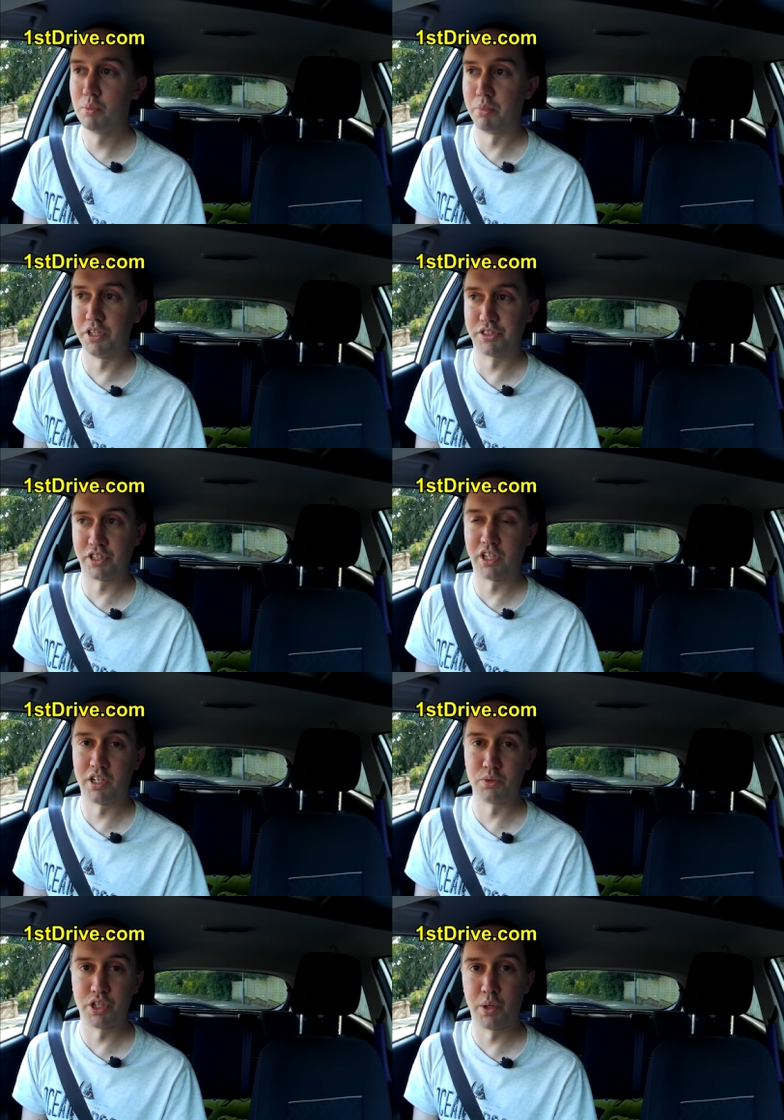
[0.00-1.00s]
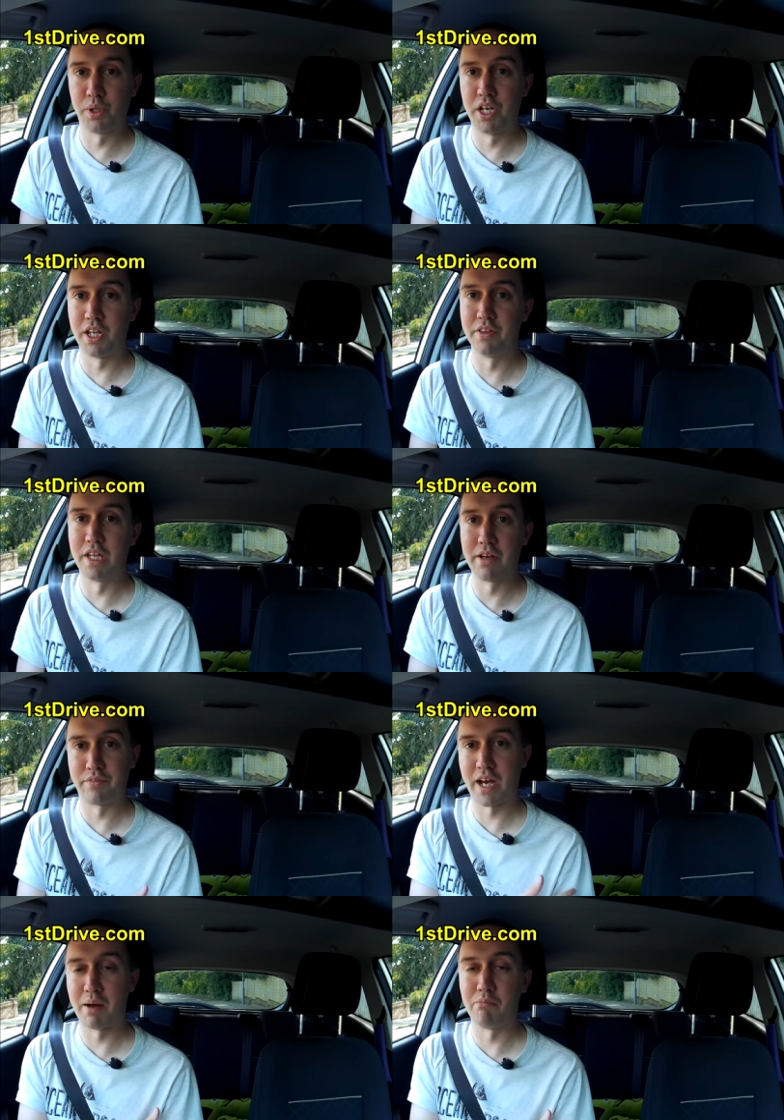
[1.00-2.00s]
But this car, there was no one in it. They'd left
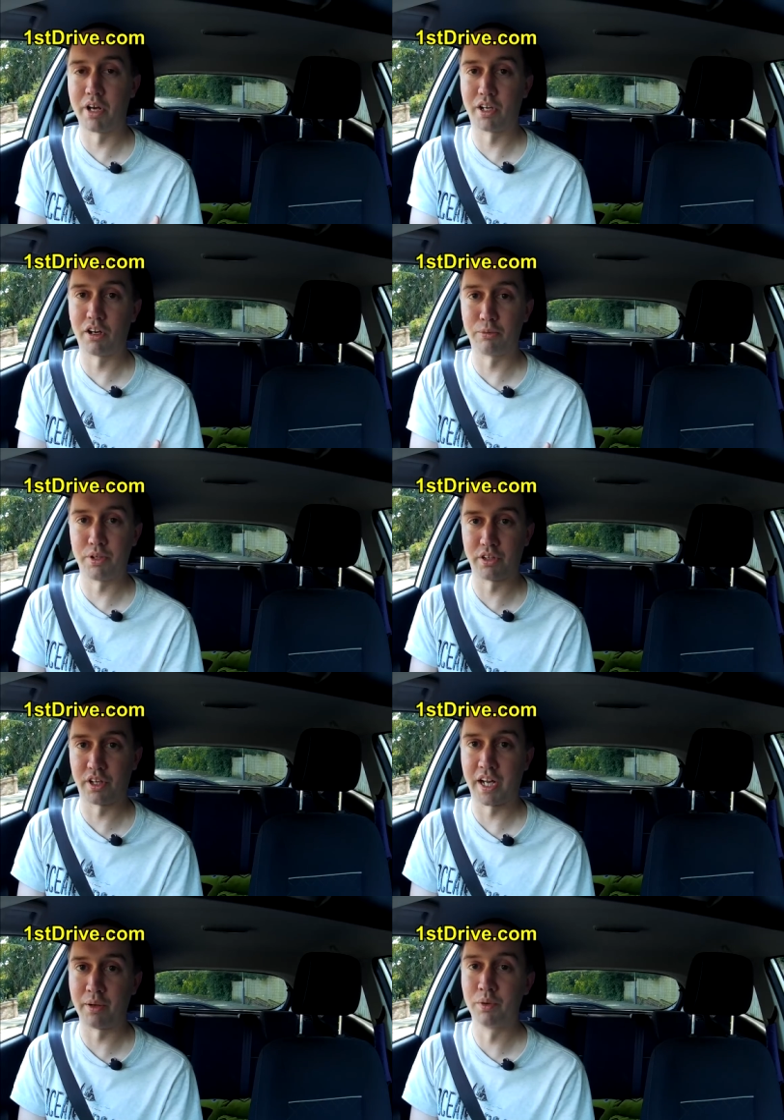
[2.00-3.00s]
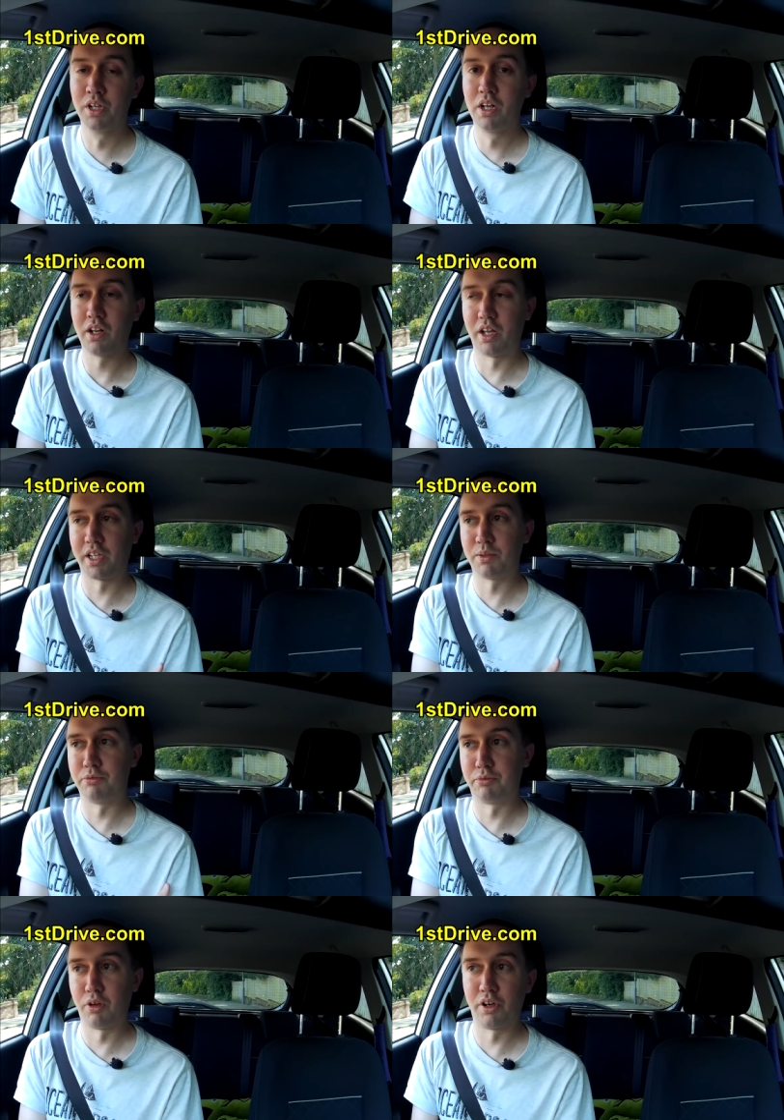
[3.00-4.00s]
their handbag off when they got out. And it came
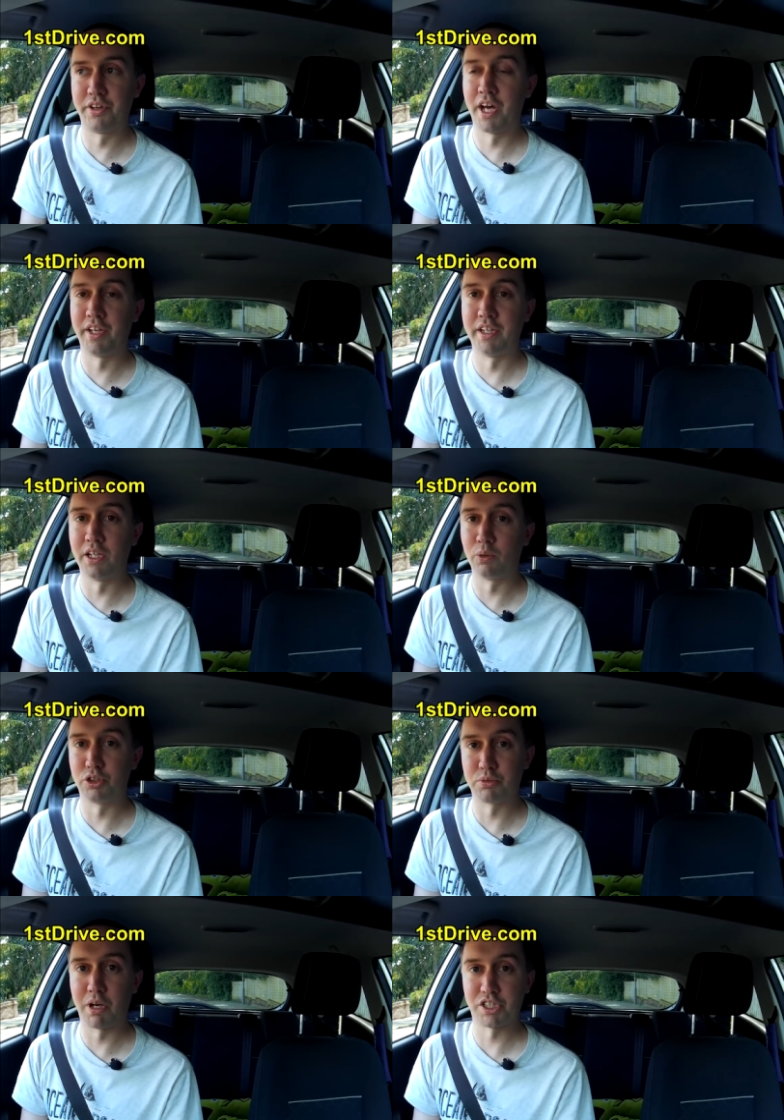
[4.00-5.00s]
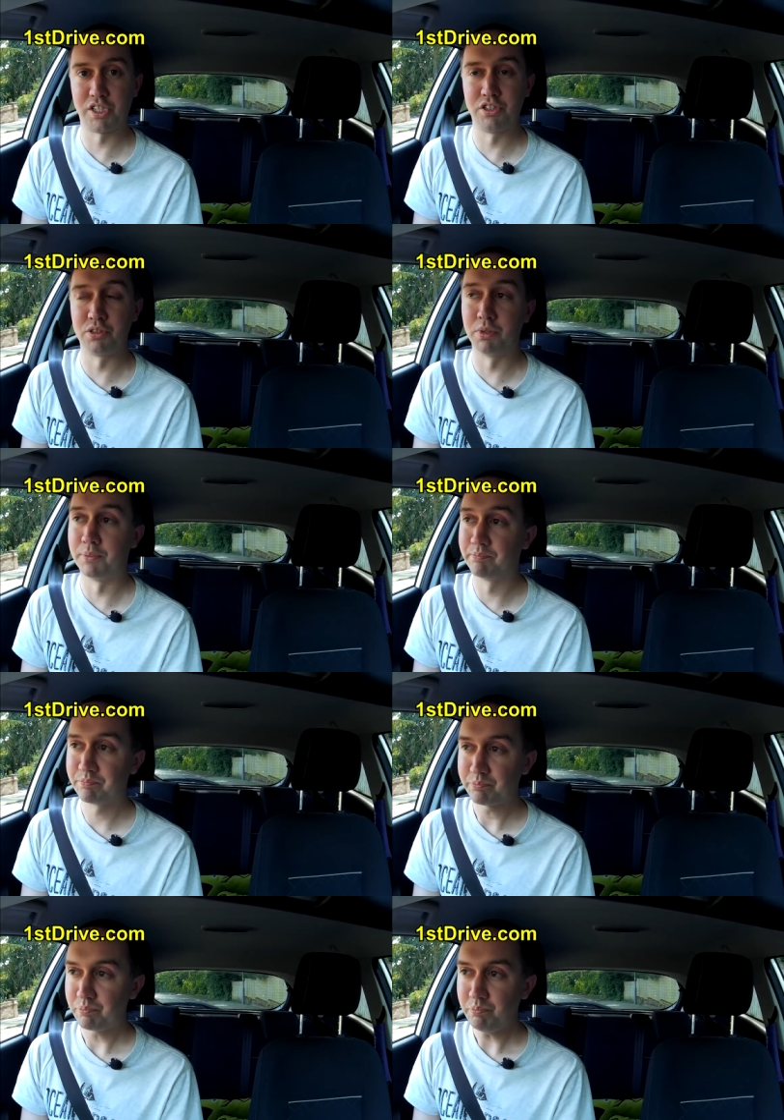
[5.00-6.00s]
flying down the hill, smashed into me.
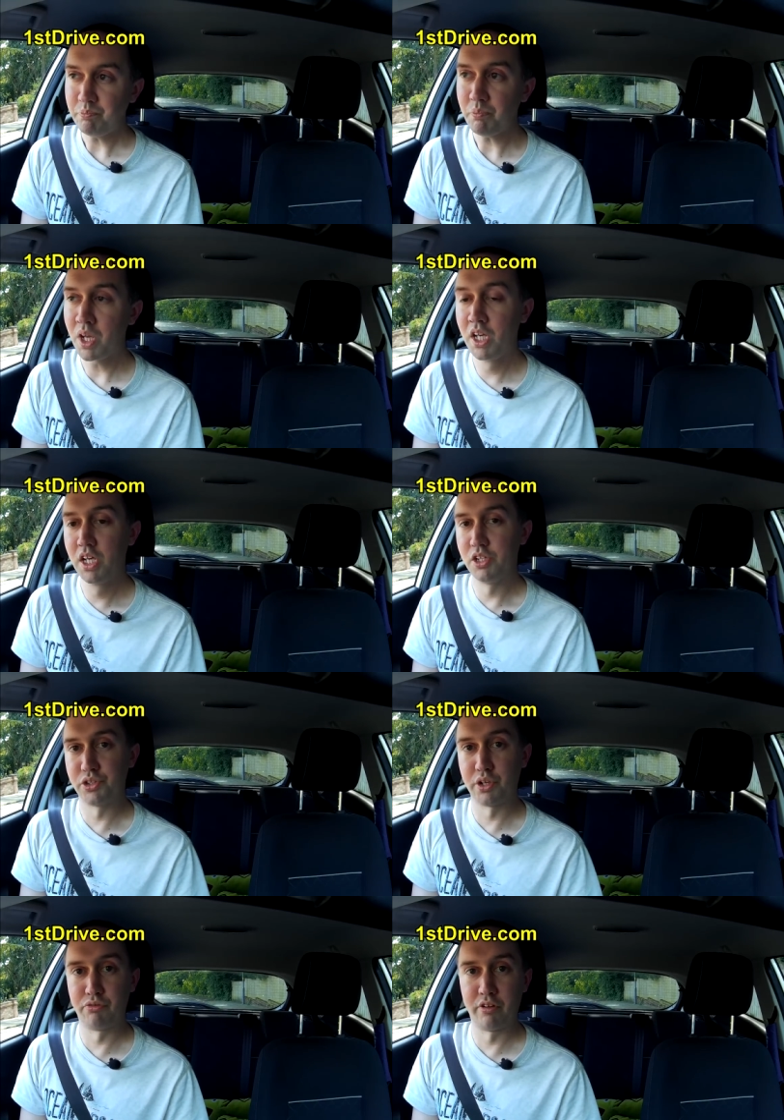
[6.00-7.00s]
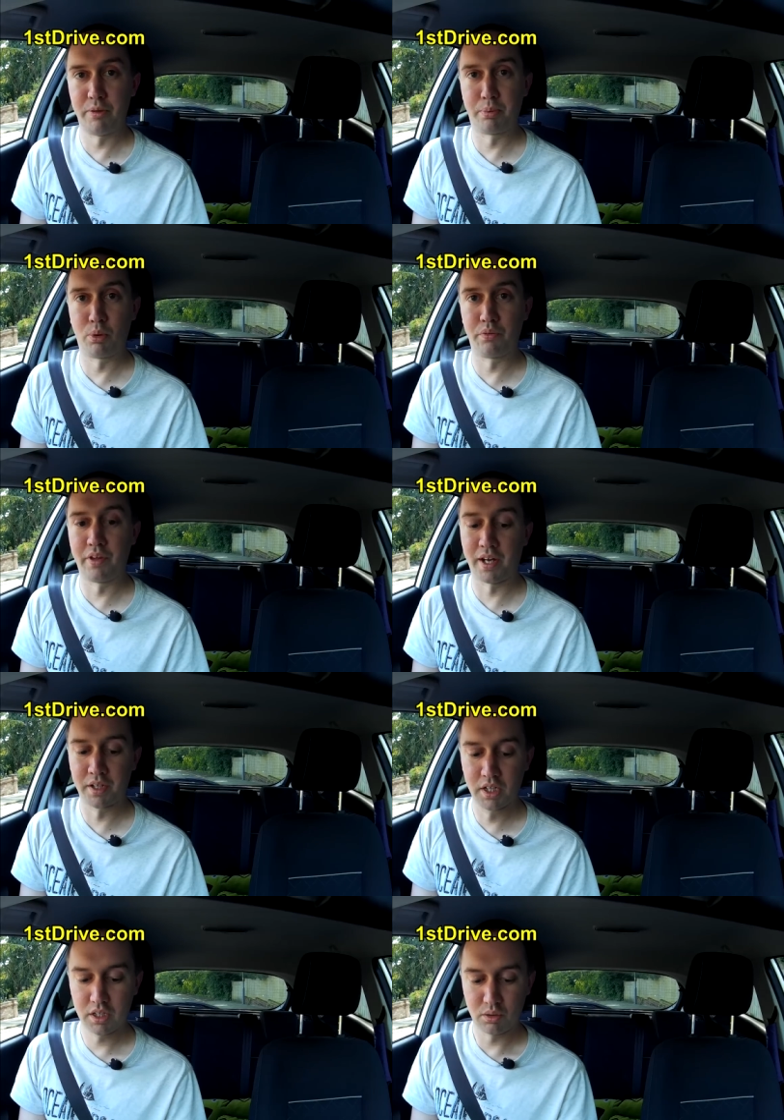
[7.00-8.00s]
So very important that
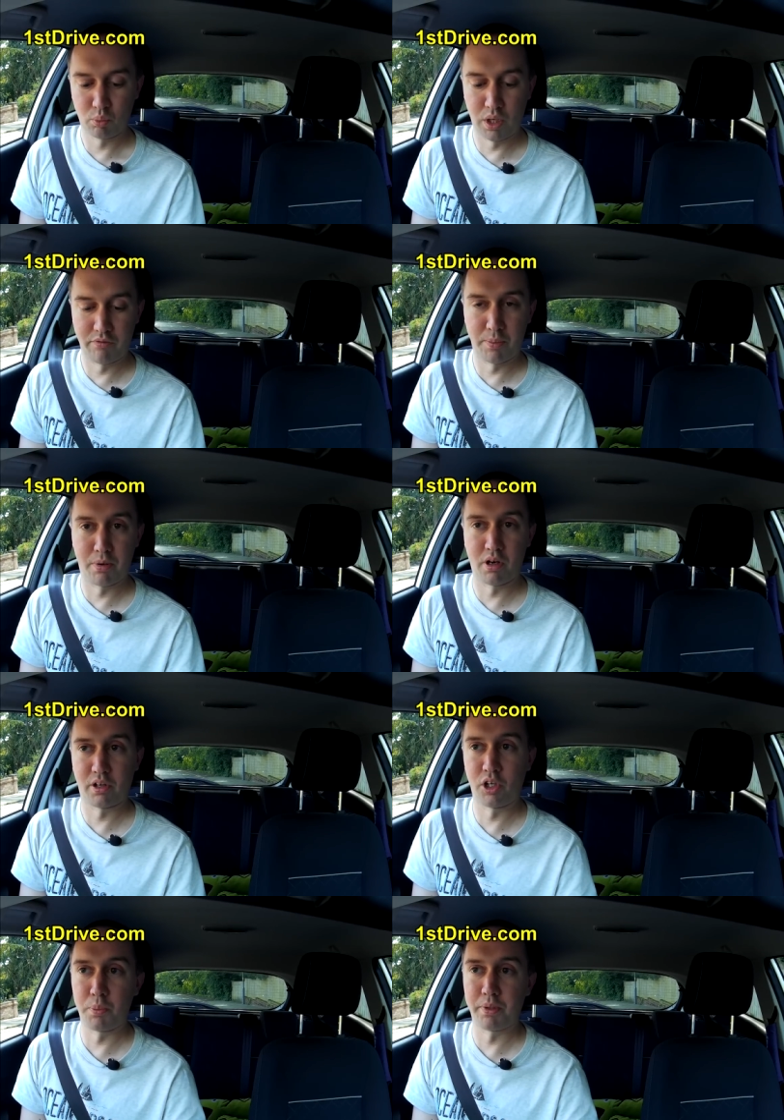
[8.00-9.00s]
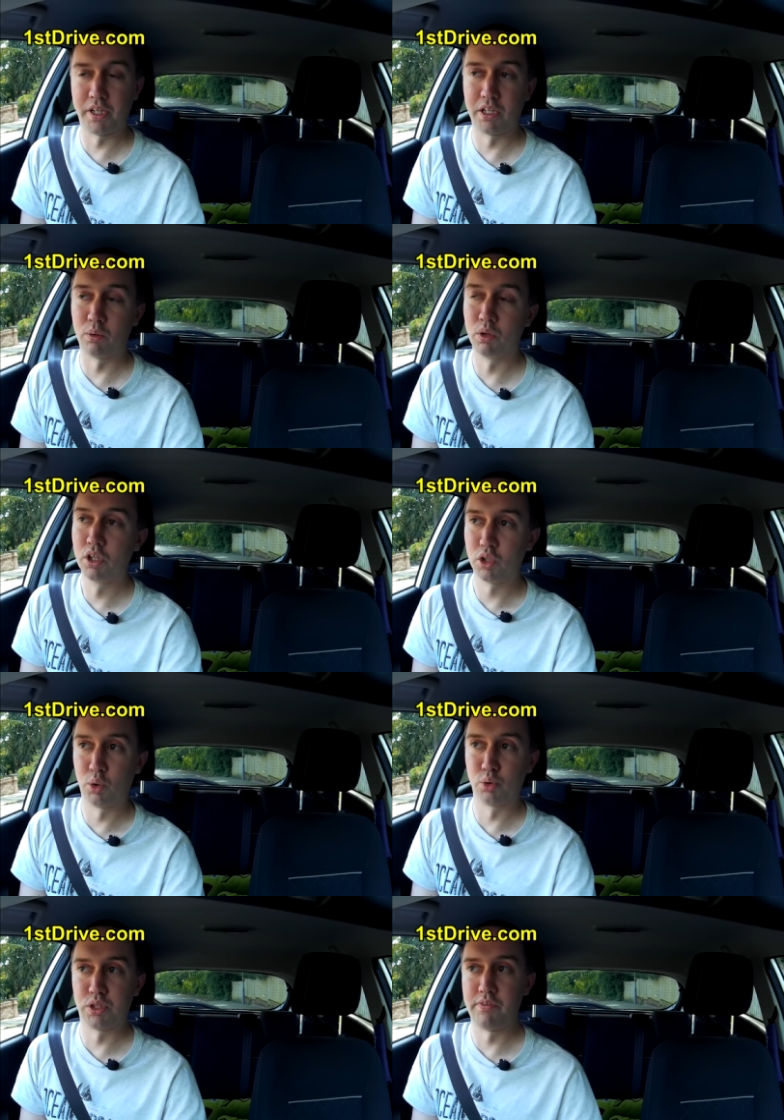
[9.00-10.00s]
whenever you park going up a hill,
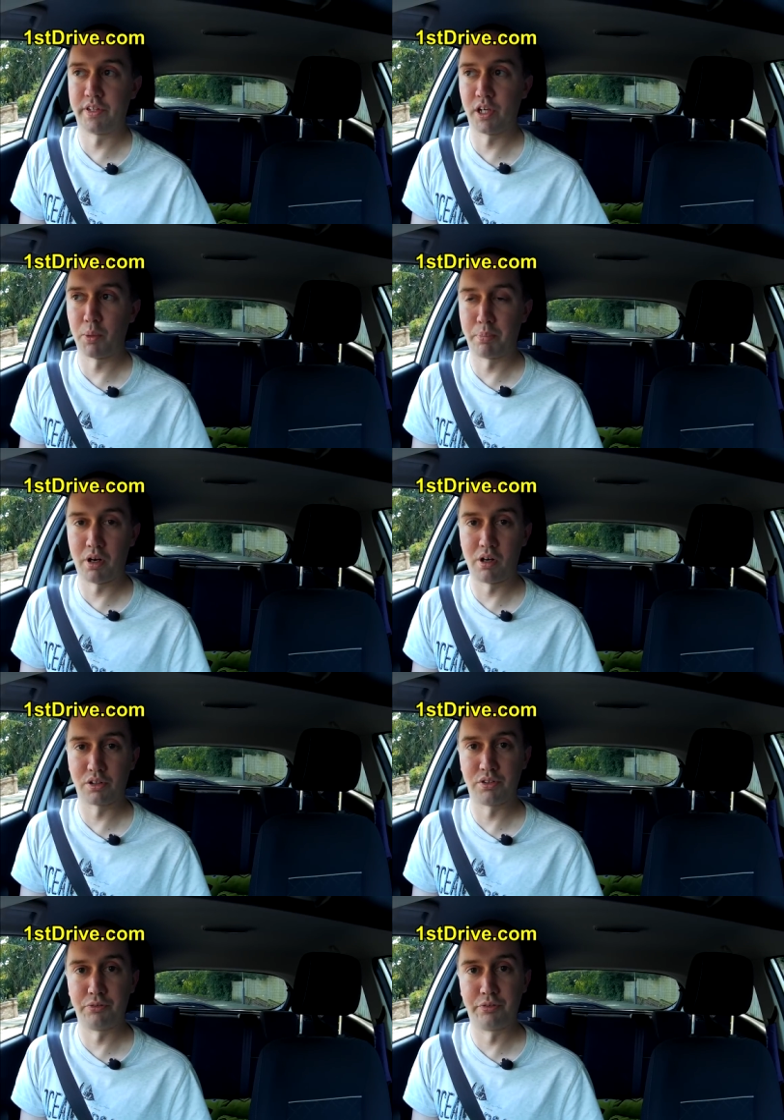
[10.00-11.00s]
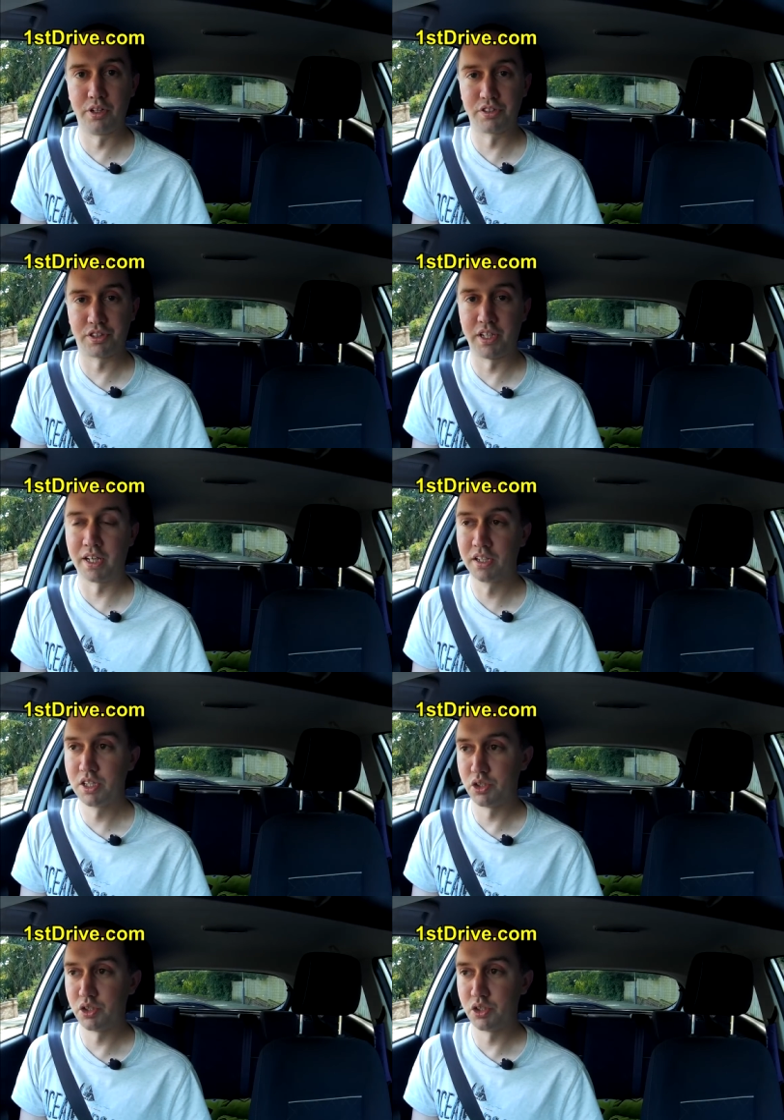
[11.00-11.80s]
always leave your car parked in first gear.